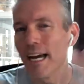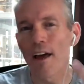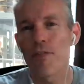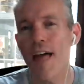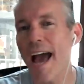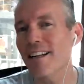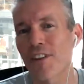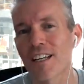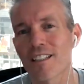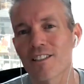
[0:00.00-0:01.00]
That, I
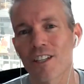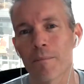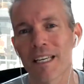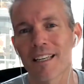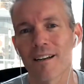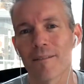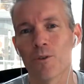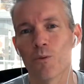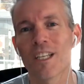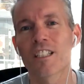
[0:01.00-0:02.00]
think, is going to be
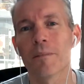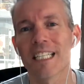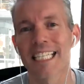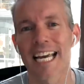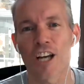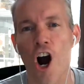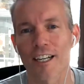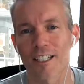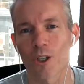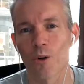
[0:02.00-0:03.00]
reasonably
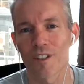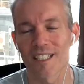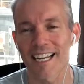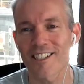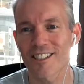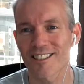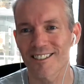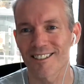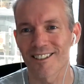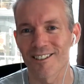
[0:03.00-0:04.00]
chaotic over the next
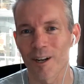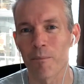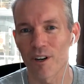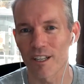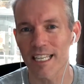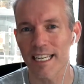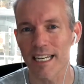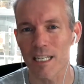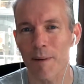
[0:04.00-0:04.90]
number of years.